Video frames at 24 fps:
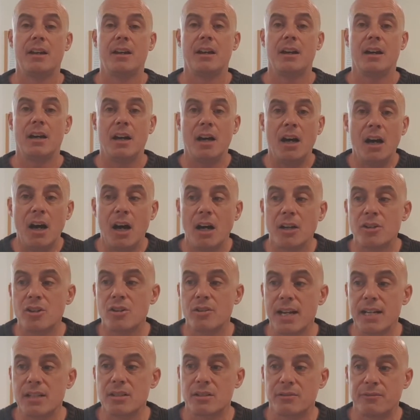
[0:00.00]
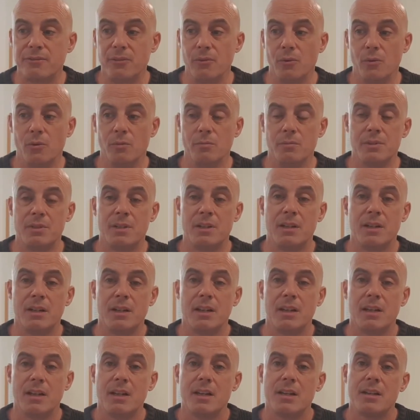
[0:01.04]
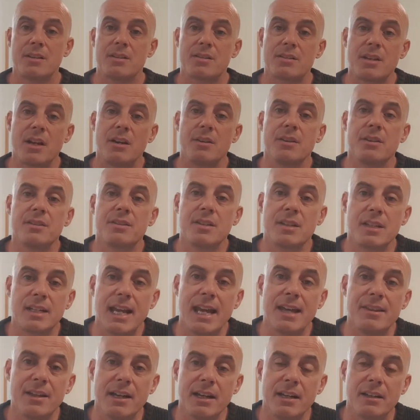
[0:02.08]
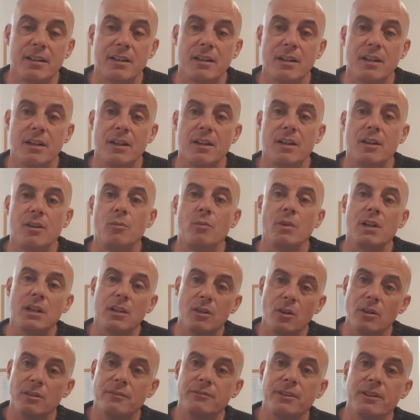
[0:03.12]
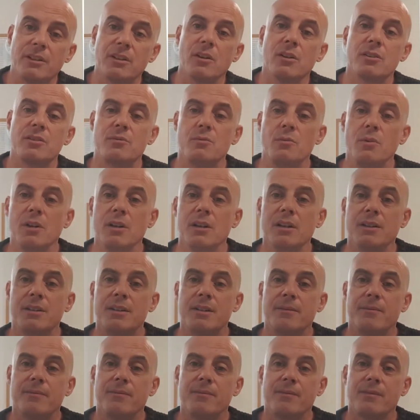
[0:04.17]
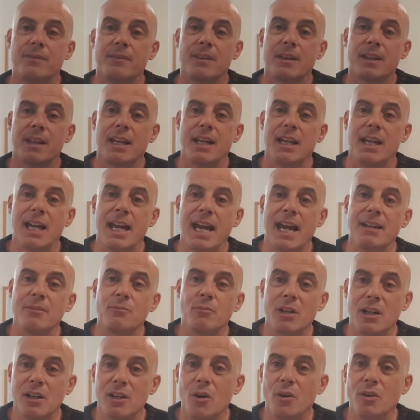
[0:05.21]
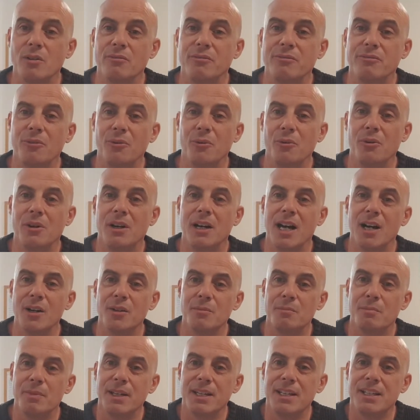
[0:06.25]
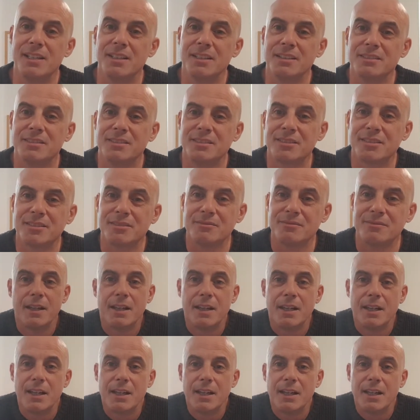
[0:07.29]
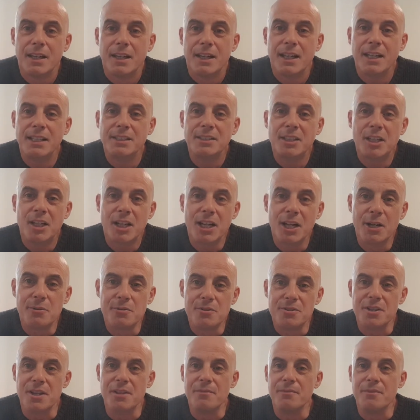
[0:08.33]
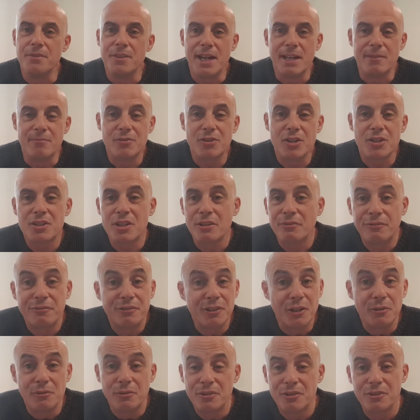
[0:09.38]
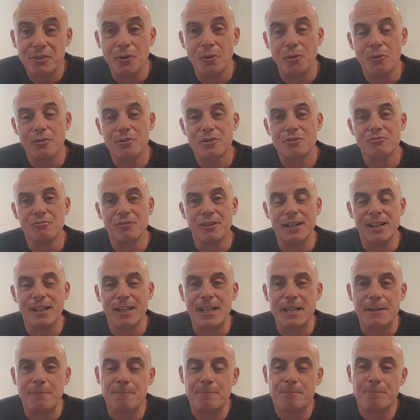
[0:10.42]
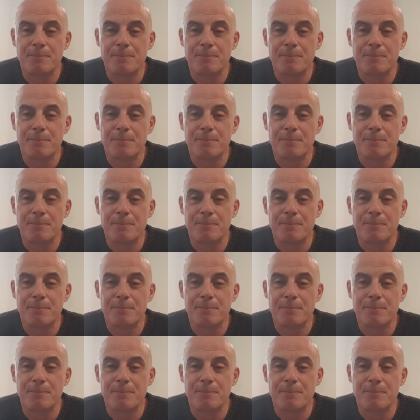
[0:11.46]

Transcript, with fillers: a heart transformed so that together we long for God's word and we long for obedience. In closing, then, just a few thoughts really.